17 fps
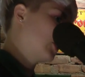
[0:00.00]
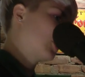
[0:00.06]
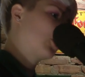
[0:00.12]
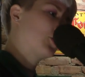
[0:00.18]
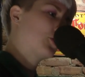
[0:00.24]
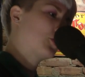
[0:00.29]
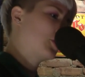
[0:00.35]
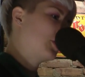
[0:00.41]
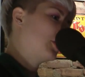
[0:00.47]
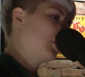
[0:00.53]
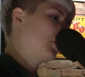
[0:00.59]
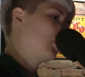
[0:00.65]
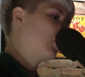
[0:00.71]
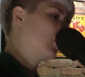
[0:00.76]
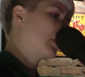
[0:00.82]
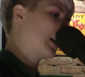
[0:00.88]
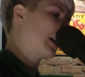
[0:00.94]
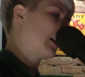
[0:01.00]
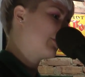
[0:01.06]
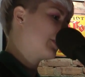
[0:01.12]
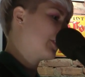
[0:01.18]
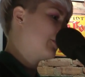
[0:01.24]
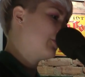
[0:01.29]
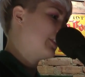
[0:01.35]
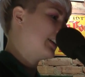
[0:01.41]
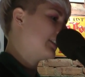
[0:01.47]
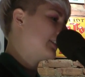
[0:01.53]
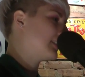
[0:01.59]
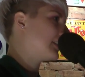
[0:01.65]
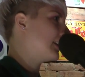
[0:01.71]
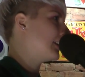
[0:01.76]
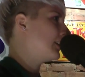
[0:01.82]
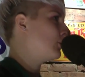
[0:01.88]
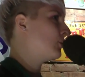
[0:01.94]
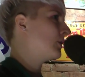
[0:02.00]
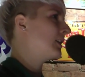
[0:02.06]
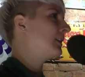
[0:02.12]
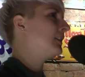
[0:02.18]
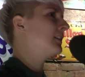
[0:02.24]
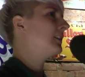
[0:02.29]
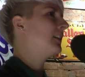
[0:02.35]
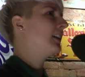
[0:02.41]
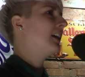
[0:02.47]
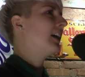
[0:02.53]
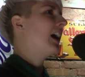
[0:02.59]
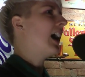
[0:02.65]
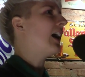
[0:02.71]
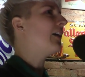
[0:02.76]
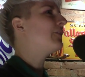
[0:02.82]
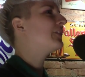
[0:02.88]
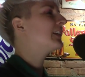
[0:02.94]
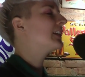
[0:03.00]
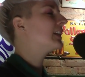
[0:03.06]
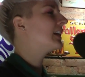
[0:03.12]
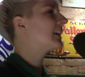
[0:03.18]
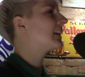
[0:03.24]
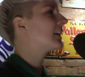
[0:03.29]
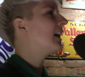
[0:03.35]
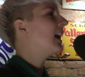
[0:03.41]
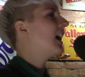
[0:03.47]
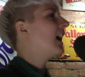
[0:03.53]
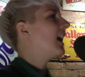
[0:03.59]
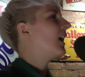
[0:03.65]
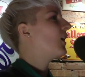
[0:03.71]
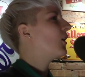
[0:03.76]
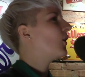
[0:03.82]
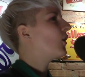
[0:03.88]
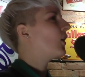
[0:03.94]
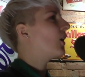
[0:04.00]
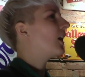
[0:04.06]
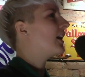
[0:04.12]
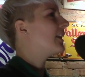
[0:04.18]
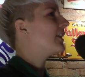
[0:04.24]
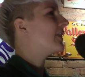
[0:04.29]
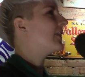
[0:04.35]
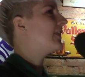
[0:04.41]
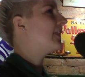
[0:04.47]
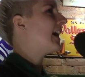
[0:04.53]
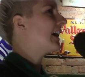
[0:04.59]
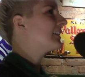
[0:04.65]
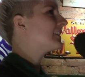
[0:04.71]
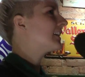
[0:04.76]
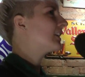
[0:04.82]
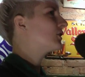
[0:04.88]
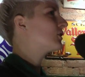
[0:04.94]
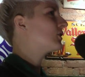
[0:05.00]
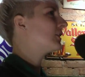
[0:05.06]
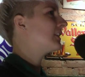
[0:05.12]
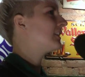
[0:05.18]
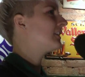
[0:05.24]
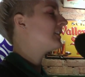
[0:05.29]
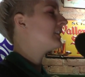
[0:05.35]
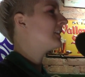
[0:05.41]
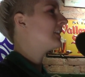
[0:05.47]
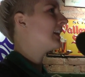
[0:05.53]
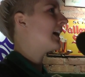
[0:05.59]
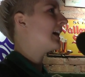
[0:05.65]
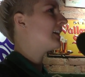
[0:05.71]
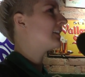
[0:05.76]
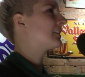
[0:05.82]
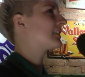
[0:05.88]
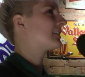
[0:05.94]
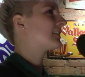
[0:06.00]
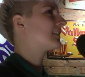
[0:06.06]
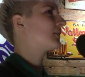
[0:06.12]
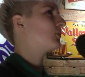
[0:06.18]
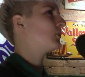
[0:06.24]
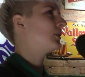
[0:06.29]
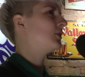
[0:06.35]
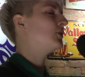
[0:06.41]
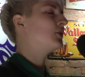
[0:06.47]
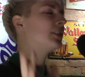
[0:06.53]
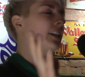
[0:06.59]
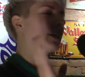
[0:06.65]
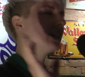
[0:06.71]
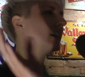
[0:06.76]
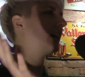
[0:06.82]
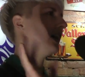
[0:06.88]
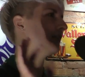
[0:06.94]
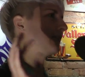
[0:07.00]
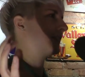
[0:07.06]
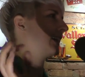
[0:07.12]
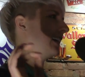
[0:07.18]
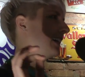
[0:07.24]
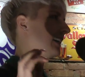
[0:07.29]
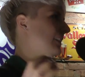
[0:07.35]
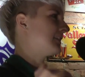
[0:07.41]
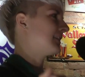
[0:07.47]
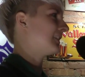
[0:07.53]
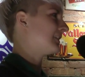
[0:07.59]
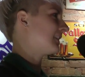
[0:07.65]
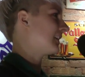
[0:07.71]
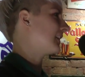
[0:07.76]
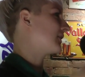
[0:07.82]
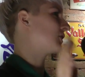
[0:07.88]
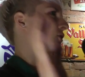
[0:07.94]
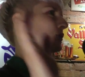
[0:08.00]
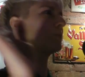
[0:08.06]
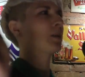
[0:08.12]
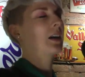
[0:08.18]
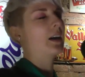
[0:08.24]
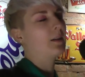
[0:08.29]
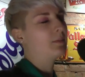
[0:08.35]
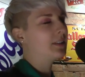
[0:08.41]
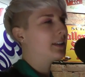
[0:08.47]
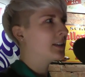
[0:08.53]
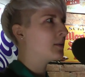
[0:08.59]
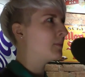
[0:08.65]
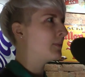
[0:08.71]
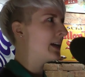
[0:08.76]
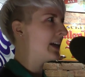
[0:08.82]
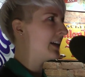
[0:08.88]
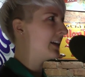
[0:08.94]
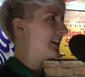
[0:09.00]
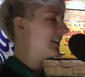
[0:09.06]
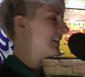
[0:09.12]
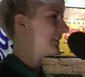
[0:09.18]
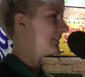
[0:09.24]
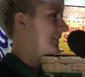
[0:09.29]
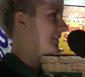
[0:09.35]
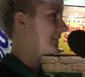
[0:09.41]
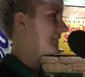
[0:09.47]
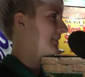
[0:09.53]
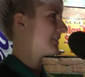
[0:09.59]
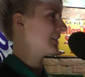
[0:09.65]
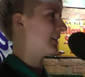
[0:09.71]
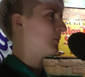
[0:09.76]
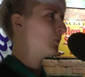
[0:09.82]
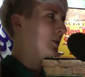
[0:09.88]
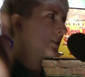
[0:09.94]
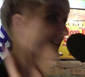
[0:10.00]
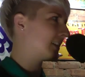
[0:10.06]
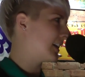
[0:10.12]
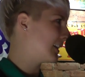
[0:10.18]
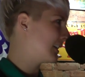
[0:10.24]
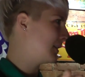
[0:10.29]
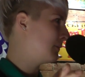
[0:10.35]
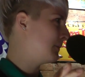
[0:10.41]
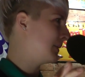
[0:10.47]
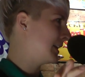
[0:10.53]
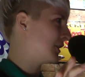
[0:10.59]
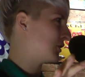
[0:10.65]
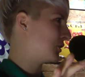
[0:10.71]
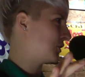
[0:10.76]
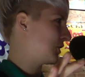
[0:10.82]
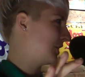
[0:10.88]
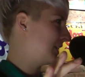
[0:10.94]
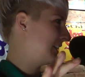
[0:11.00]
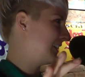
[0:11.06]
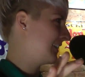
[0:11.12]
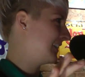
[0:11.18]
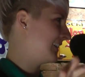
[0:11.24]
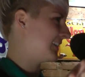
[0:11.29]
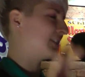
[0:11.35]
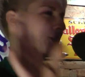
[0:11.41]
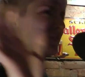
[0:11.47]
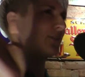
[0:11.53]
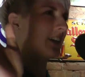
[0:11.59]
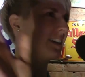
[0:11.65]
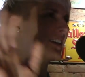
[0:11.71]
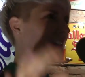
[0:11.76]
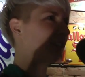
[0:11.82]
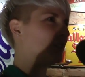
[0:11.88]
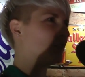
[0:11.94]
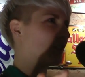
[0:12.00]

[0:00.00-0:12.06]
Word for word: It's true, Kafka fans, anyone? I feel like. That's actually a less, when you say Kafkaesque, it's like there's probably a maze, someone's on a mission, it's very